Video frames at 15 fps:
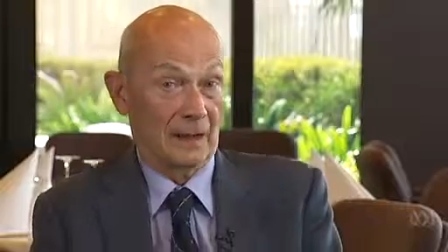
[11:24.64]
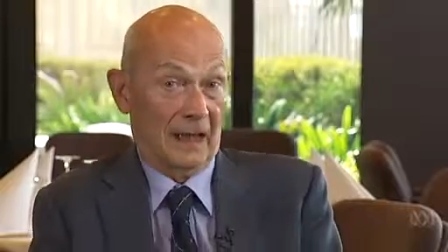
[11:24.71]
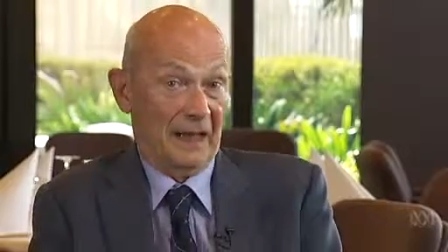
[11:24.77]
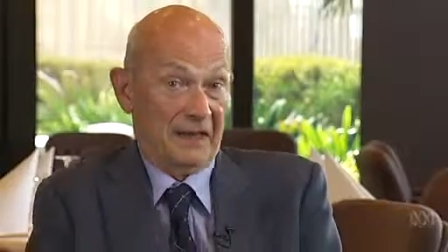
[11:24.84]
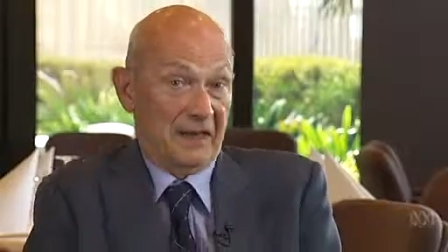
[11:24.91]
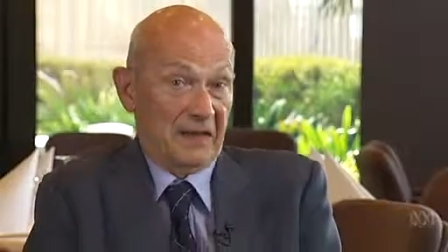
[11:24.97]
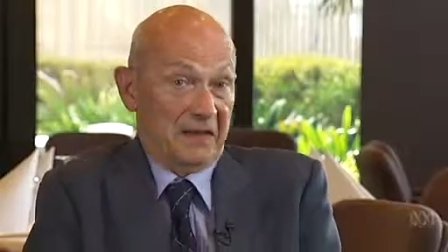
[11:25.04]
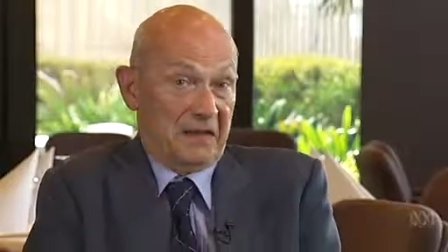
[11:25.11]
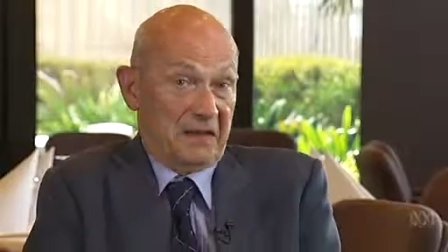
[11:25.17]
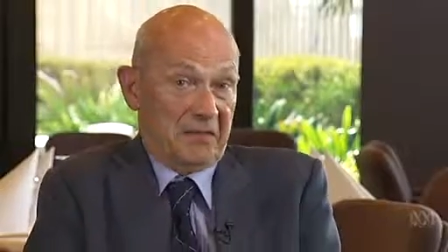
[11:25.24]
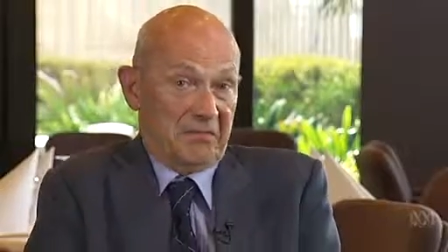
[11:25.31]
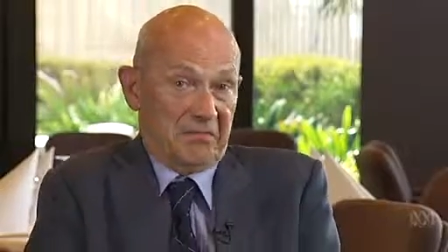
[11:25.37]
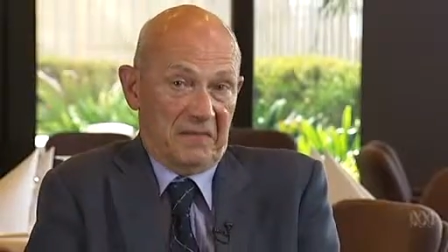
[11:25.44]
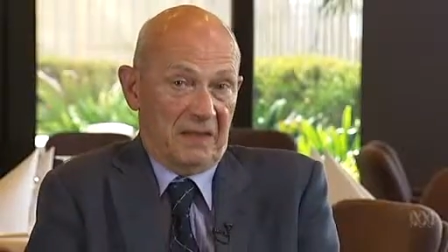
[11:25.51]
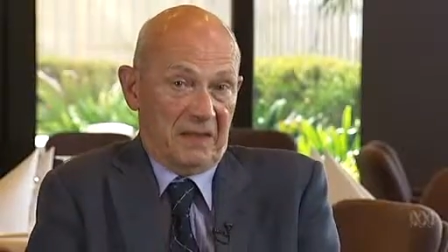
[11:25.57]
I
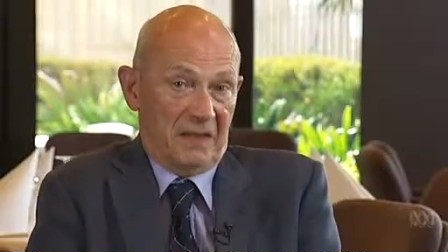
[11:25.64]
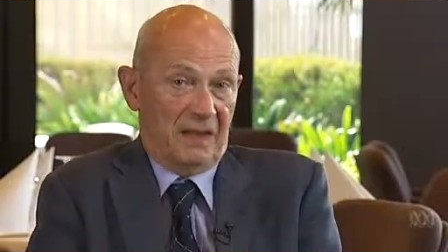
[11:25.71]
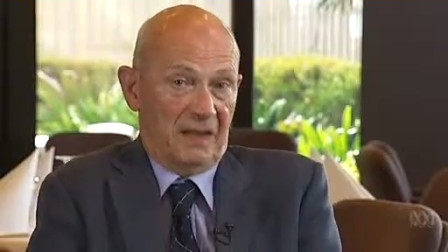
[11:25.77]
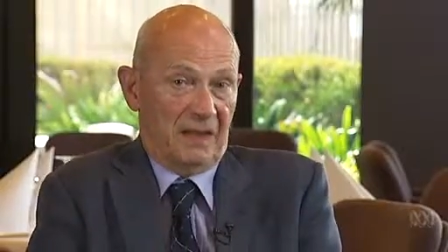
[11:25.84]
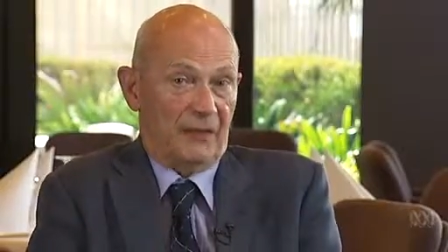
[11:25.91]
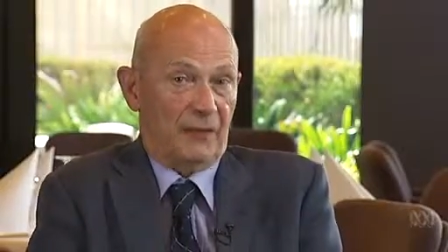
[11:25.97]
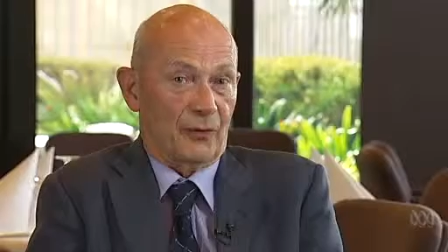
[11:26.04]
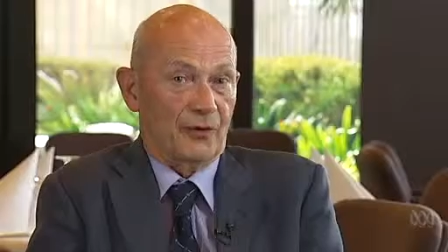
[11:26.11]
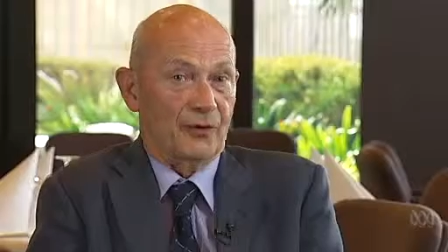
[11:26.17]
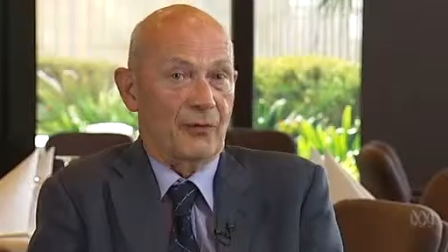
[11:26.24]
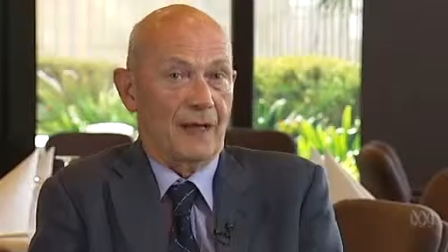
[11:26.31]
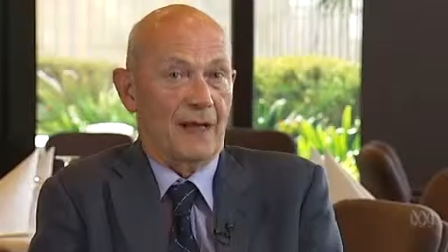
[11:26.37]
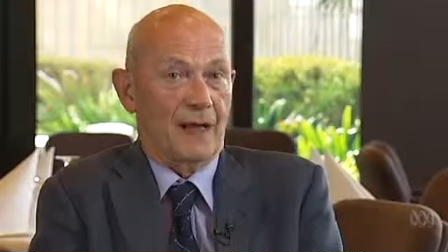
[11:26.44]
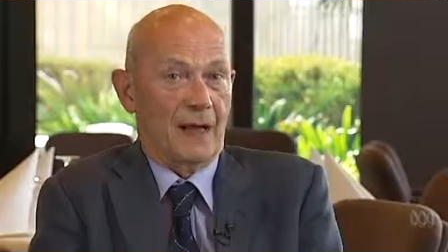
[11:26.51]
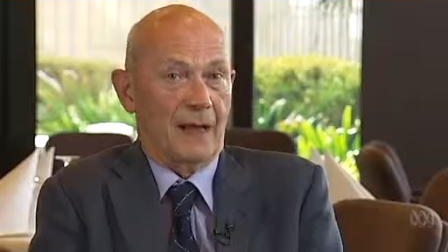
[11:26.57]
think if
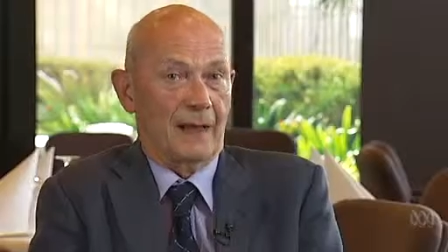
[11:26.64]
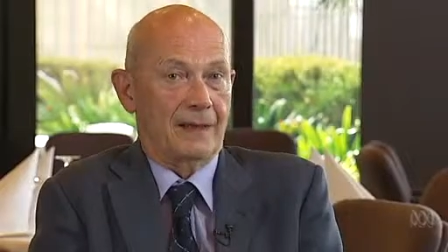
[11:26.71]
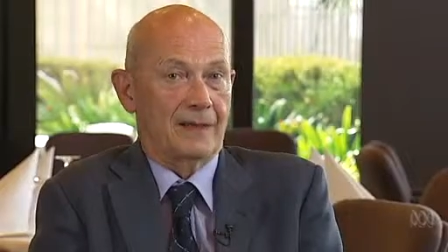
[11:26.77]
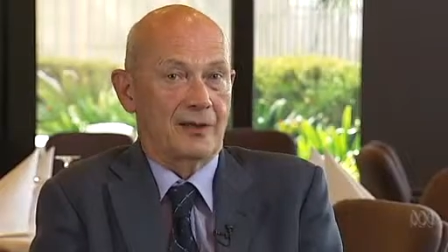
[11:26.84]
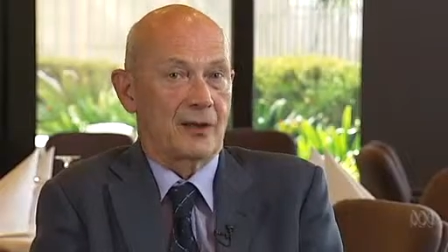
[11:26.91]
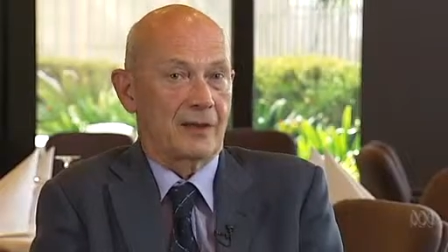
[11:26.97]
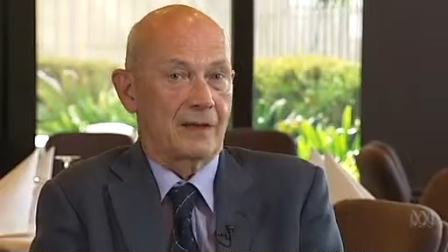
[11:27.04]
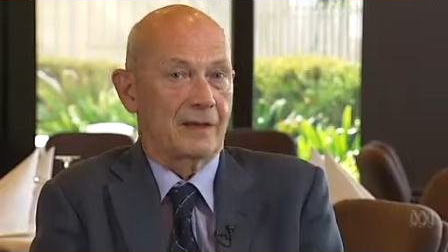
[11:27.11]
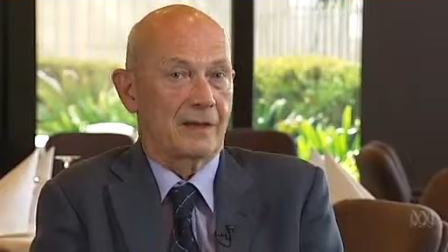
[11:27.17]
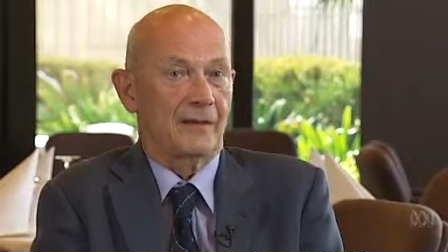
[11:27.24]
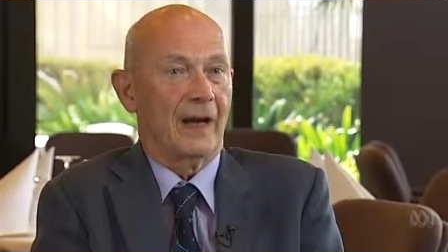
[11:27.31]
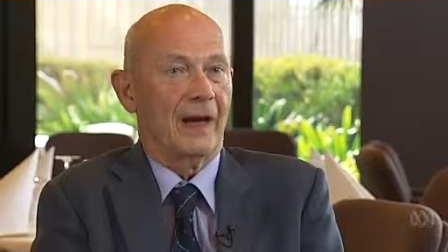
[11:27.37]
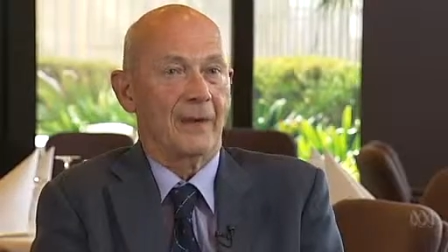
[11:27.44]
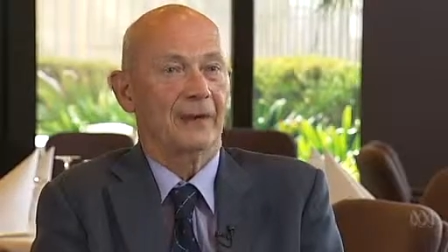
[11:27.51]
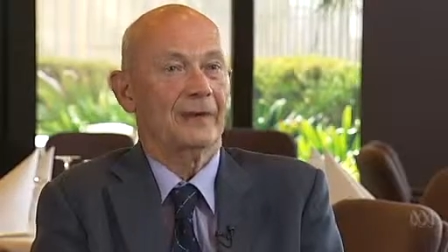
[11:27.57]
Australia is just
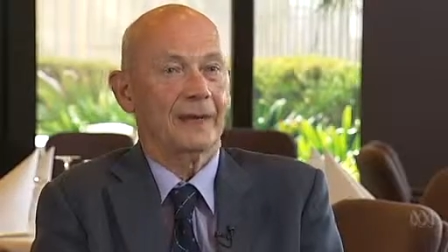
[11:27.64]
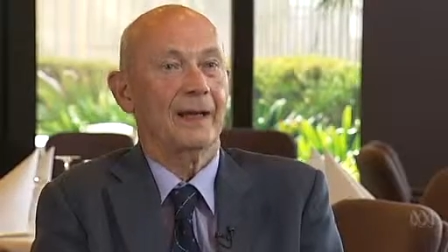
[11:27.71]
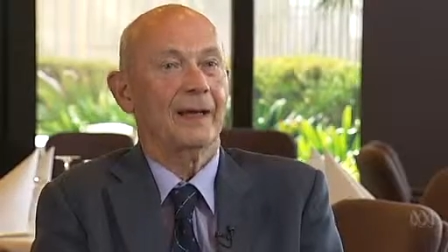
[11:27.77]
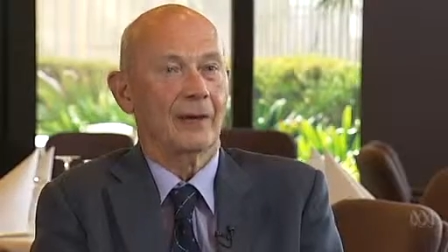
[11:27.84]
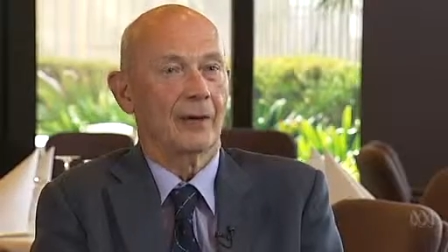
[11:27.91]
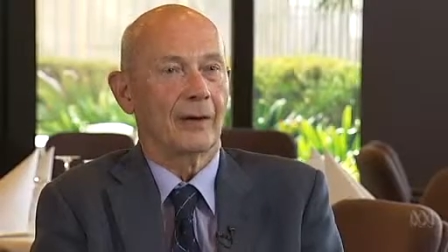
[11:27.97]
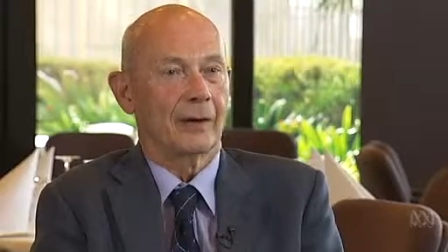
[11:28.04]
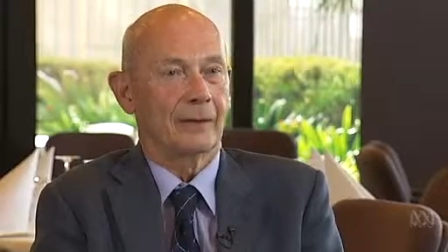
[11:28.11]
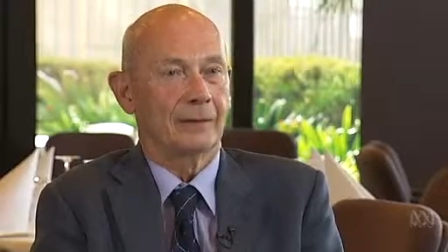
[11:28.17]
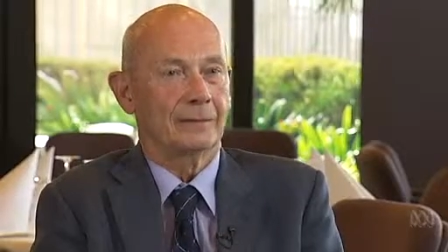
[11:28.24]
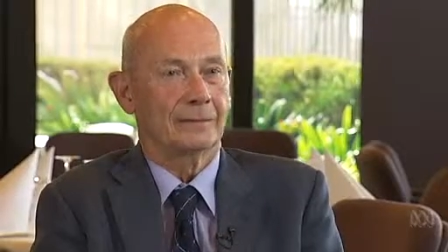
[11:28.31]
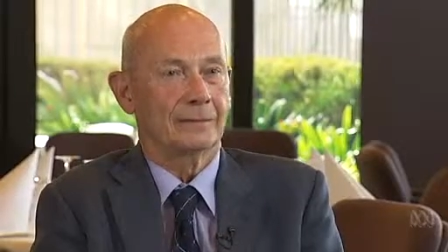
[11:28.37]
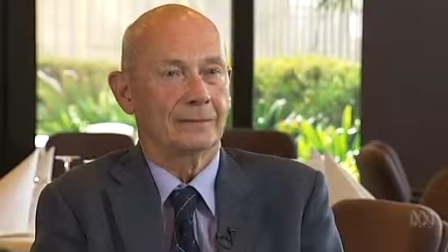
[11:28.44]
environment taker,